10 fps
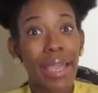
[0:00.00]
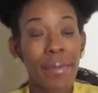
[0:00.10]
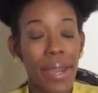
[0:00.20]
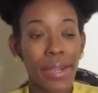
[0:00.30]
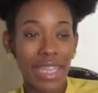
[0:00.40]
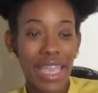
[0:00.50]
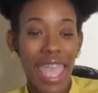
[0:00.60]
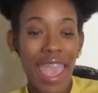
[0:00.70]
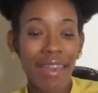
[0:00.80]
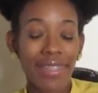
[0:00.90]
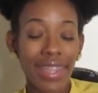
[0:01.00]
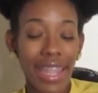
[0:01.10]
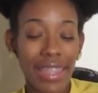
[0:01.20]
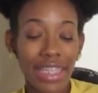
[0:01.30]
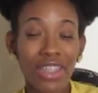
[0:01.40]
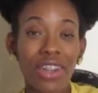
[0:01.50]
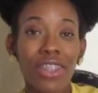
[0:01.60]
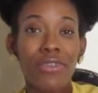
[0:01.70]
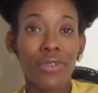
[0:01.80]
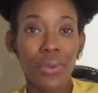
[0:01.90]
about it. After that, they started
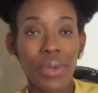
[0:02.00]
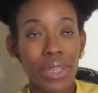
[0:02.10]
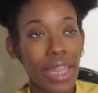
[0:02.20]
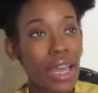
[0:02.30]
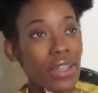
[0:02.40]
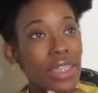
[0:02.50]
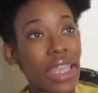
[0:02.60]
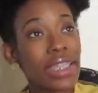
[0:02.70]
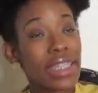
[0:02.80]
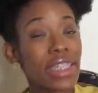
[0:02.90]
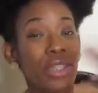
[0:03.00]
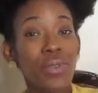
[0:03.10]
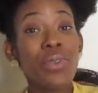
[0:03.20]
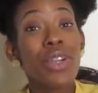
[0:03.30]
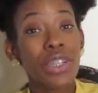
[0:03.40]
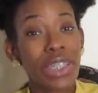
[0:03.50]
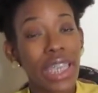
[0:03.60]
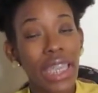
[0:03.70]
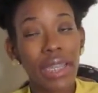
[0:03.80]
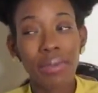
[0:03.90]
the fluid. Now they sent a new nurse
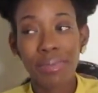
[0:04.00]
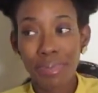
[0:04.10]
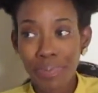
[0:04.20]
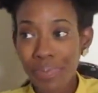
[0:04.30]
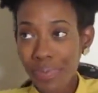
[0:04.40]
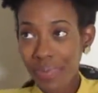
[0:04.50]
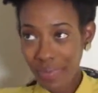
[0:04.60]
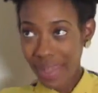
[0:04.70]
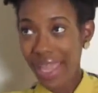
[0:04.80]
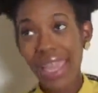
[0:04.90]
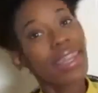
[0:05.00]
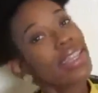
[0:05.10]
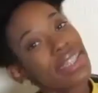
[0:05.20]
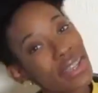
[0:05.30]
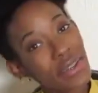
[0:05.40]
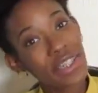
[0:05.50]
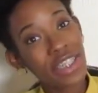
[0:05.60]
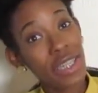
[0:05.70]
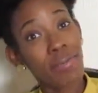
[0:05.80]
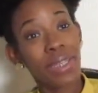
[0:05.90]
in. And this nurse,
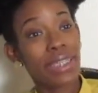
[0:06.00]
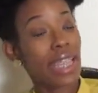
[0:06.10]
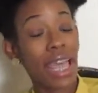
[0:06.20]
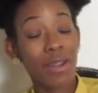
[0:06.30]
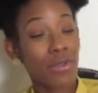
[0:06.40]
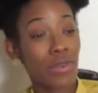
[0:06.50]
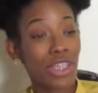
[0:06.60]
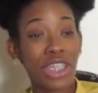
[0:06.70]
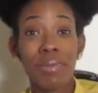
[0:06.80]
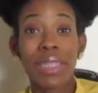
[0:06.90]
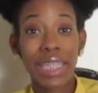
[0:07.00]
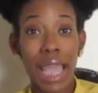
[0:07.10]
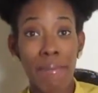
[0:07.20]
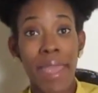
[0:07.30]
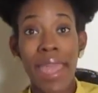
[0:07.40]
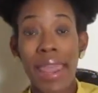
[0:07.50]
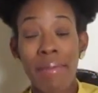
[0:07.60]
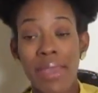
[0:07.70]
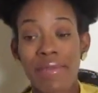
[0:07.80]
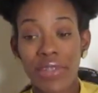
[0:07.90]
she must have got mad
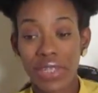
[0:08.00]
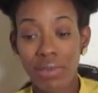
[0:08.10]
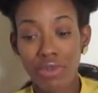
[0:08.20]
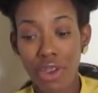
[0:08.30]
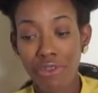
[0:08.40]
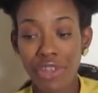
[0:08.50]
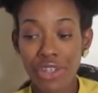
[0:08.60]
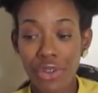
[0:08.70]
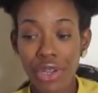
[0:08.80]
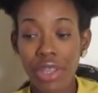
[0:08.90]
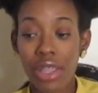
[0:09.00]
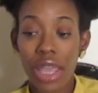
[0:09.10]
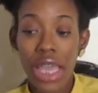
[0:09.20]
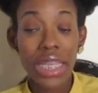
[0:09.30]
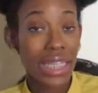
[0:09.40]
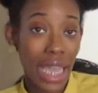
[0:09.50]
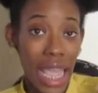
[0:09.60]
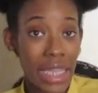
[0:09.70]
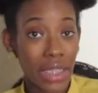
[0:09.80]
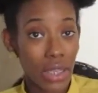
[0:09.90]
at me for some strange reason or another, because
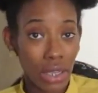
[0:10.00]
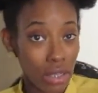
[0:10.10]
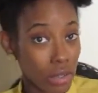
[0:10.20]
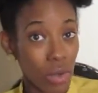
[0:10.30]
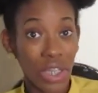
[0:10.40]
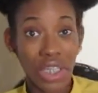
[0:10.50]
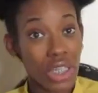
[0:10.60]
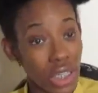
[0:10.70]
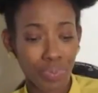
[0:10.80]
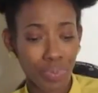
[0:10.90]
I asked her questions.